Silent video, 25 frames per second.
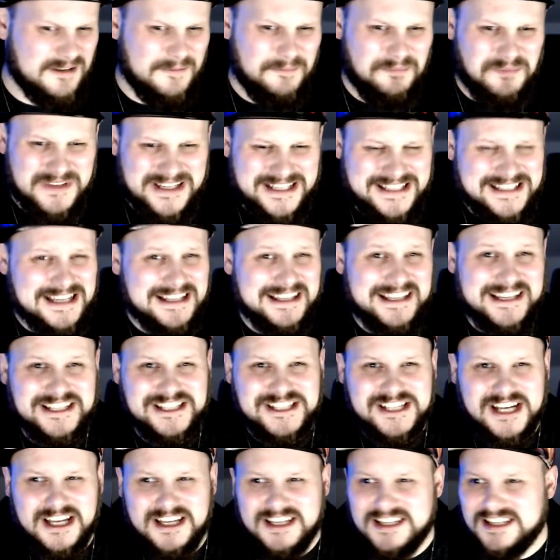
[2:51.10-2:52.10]
You sound like
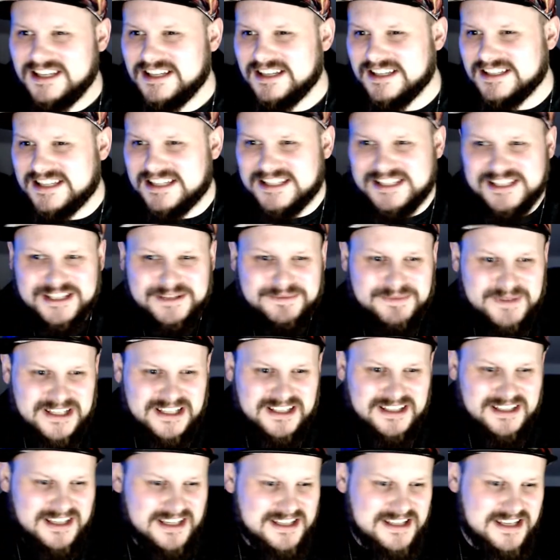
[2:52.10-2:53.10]
Jay? Is that just
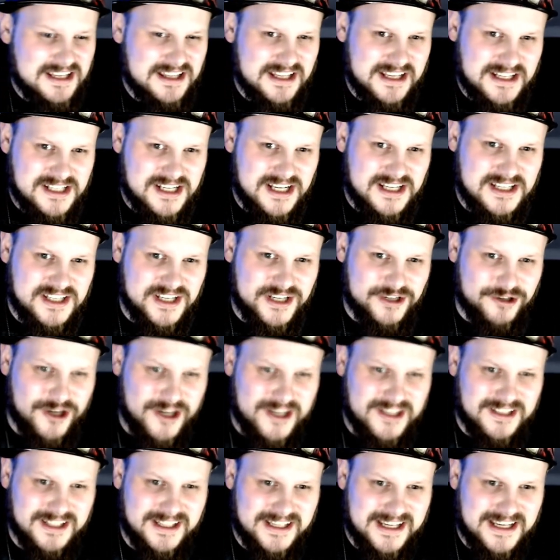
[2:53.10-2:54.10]
me? You sound like Jay-Z,
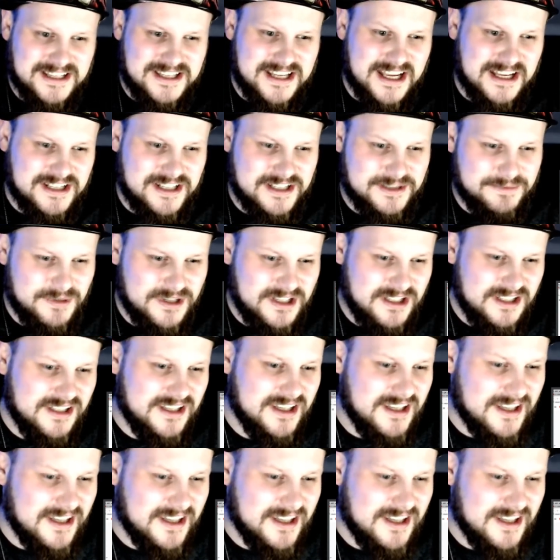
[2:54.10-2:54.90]
right? Like, is that just me?